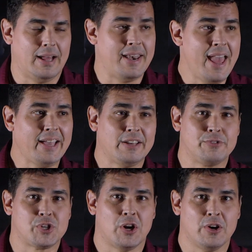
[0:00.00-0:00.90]
a
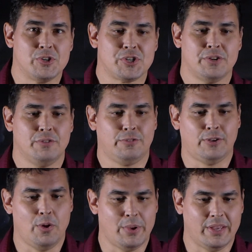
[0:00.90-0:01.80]
negative charge
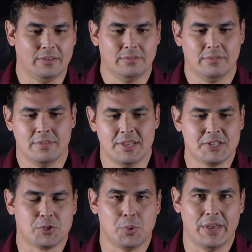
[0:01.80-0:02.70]
flowing
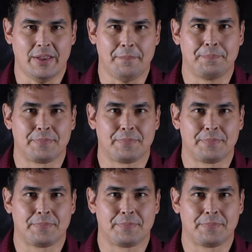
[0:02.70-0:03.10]
this way